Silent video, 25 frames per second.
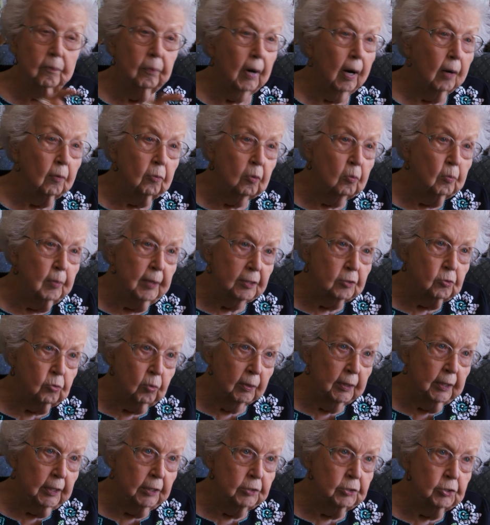probably
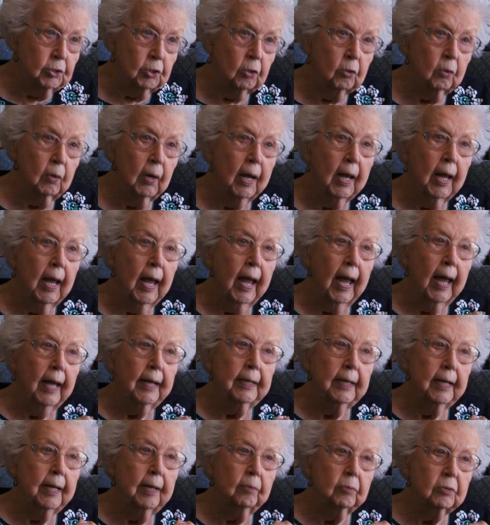22
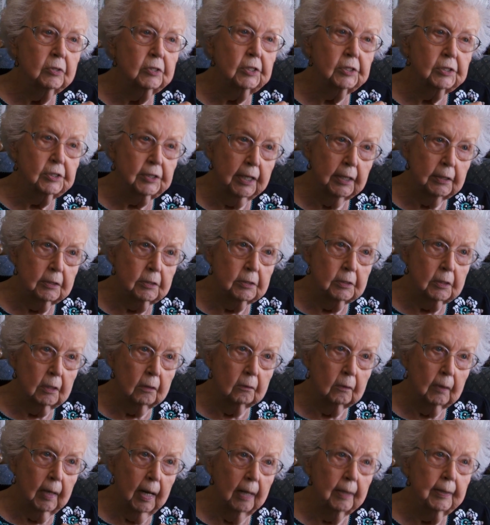and he was a
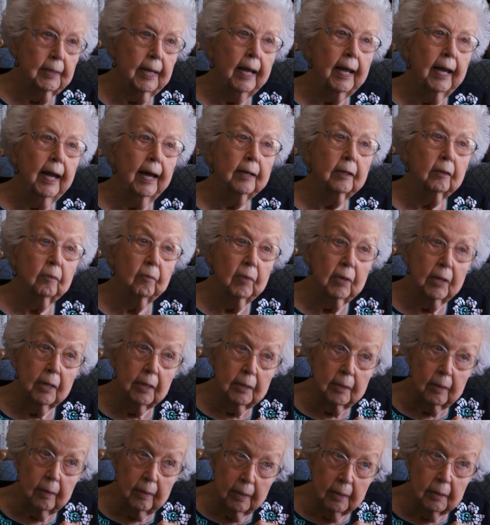schizo, and they had him in
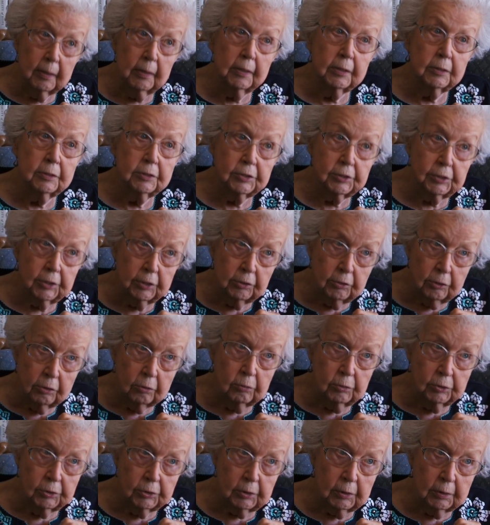an
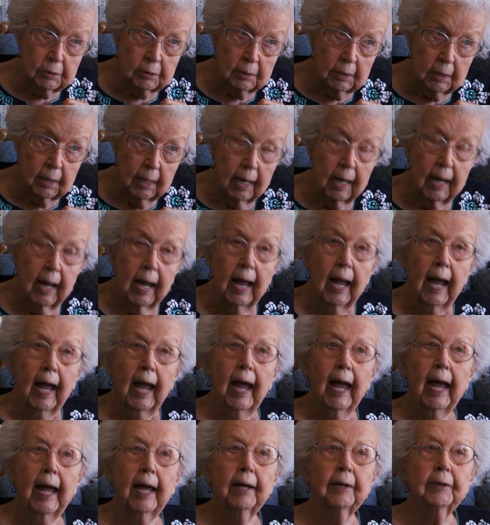institution
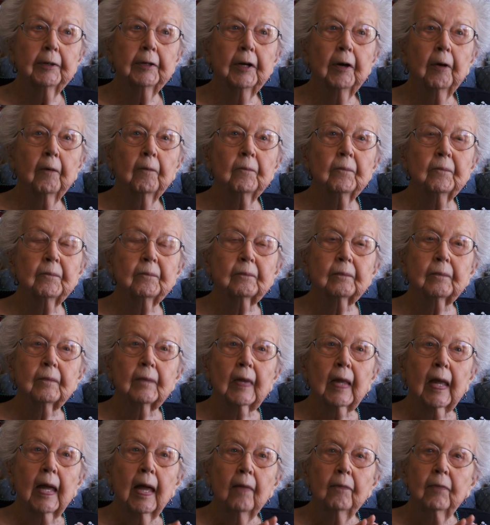and um,
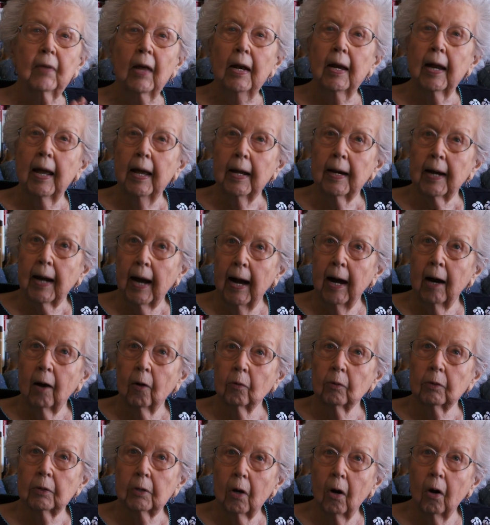they let
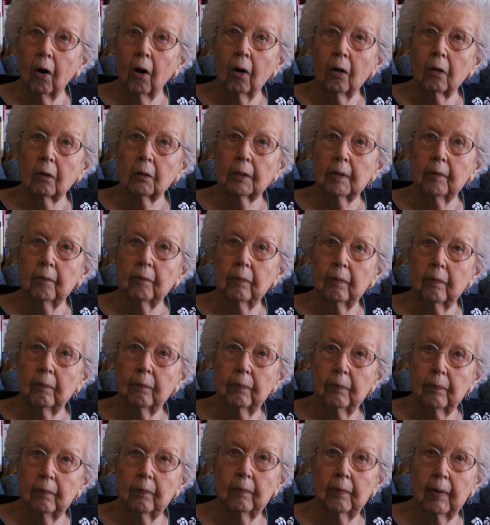out all the
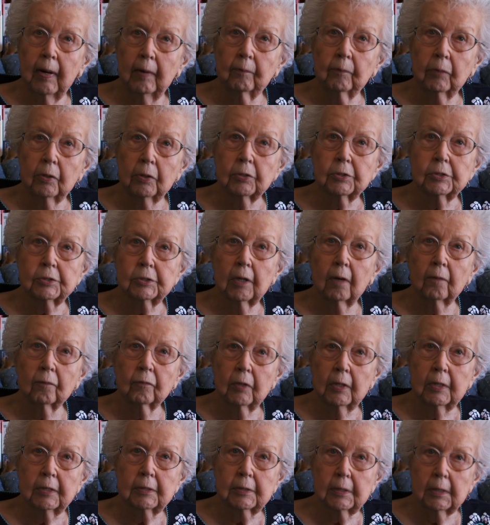members of
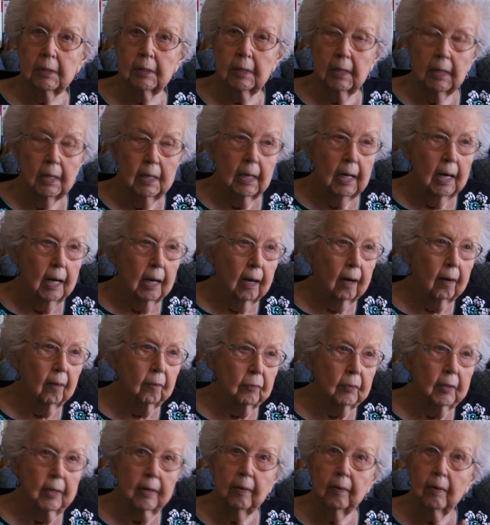these
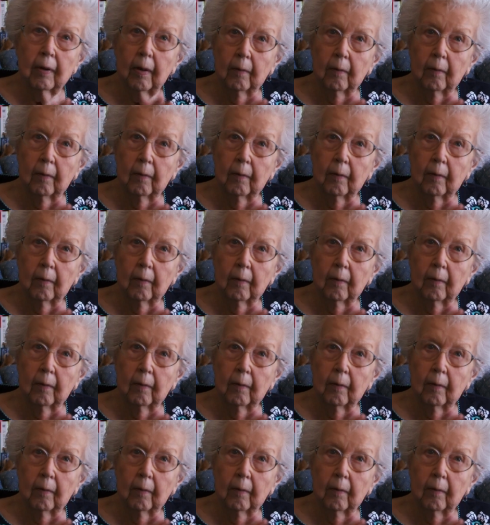of the